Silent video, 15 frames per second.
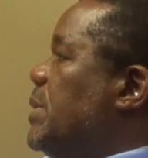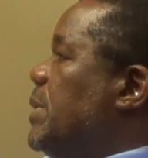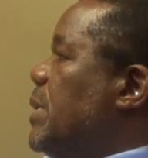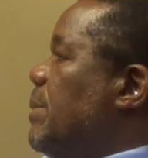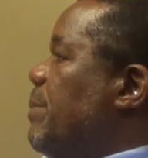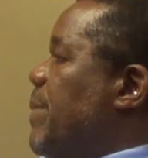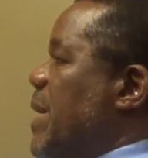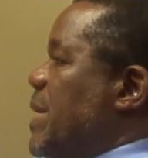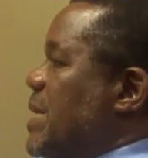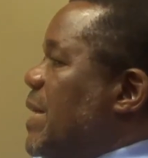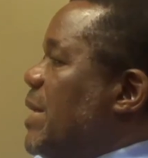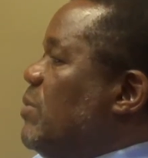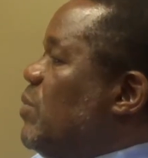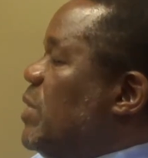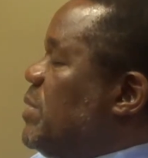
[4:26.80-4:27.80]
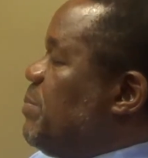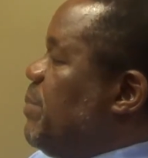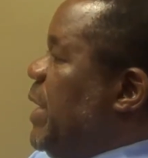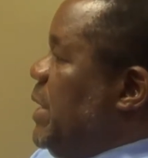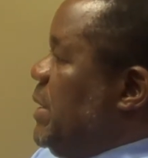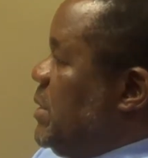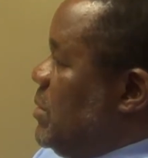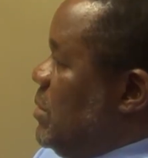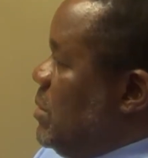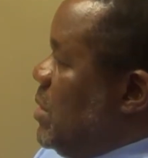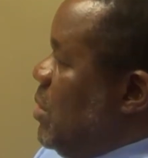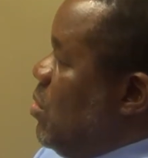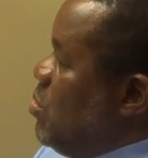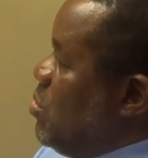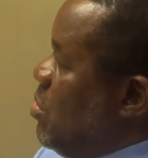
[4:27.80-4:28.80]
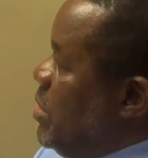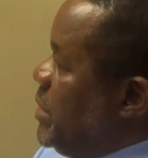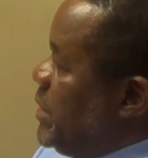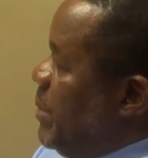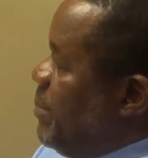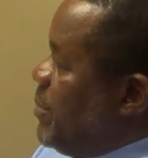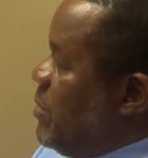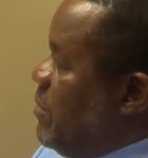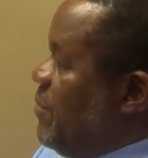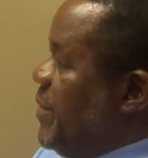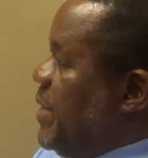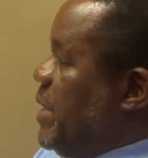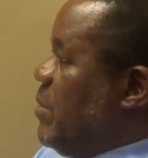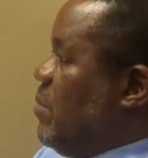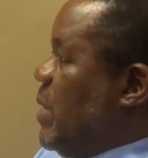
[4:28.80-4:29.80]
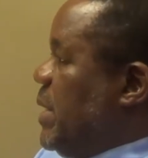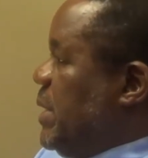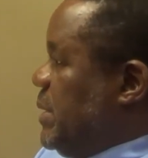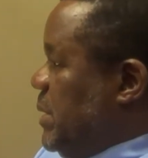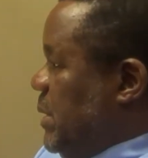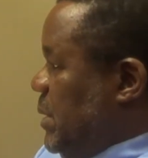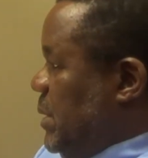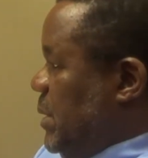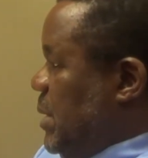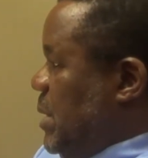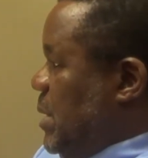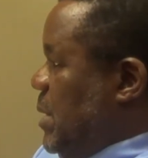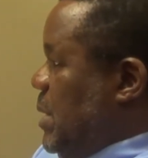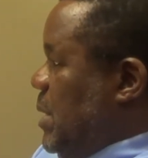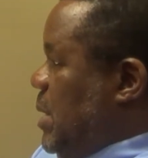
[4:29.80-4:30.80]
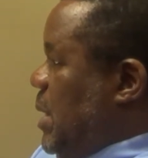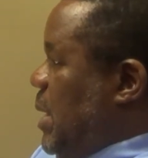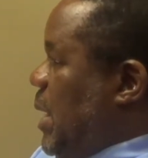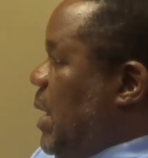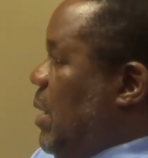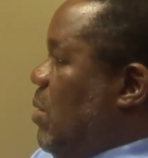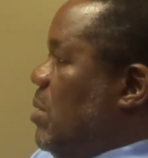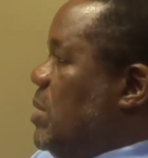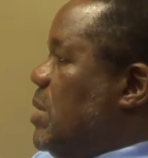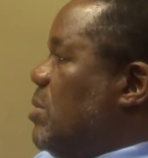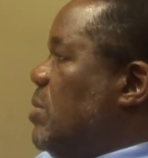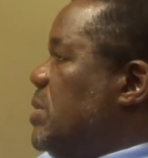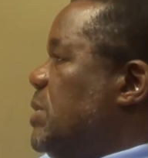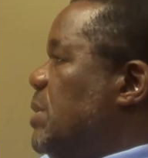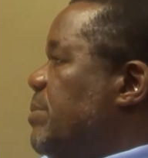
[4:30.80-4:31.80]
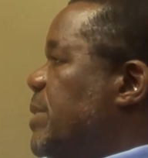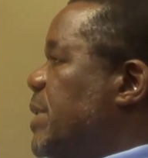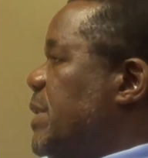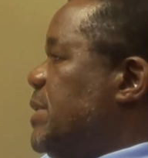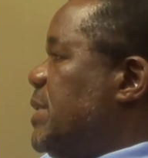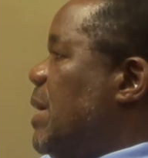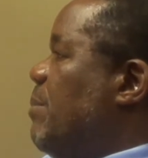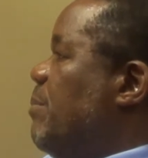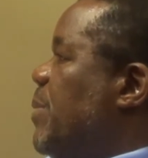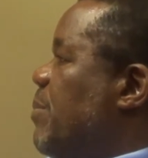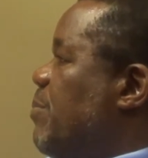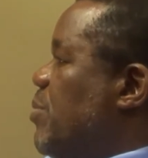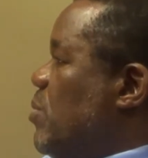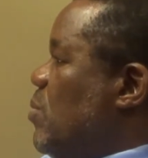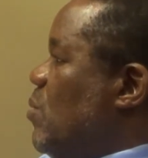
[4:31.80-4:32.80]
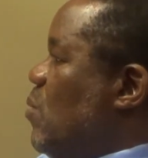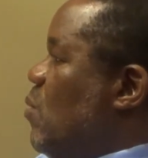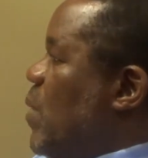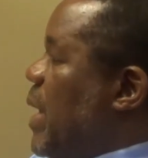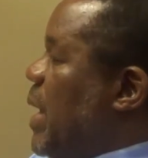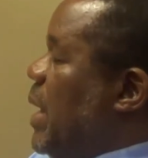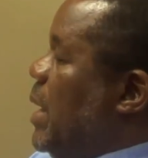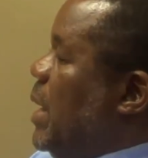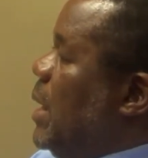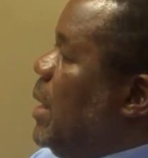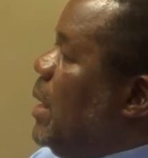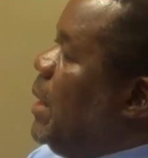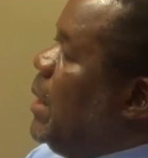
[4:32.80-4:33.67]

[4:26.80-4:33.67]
apartheid was based on the whole concept of inequality, on the concept that some people were